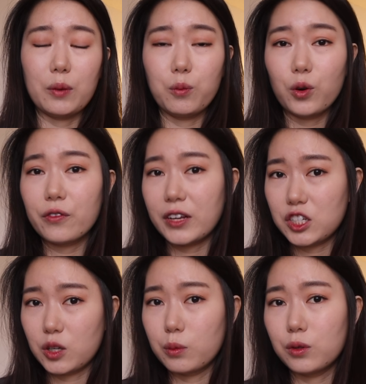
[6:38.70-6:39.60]
more
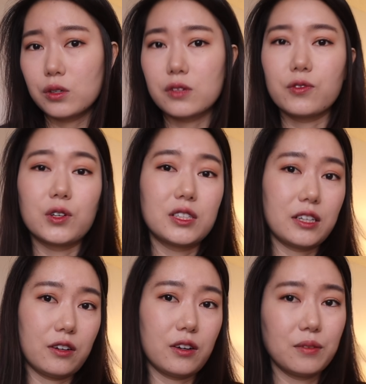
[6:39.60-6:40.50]
vegetables for
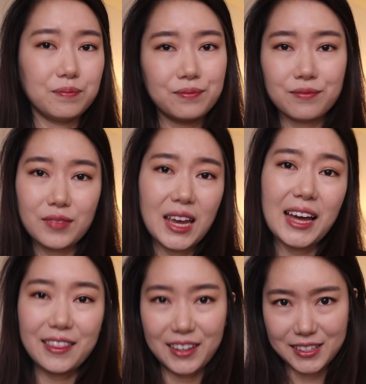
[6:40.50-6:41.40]
dinner.
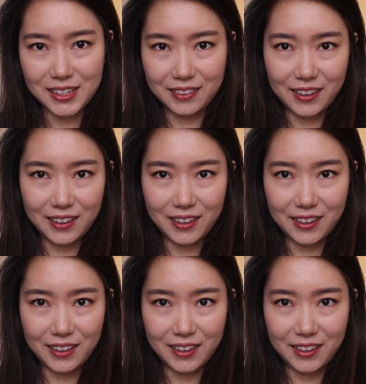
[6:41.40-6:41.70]
Things like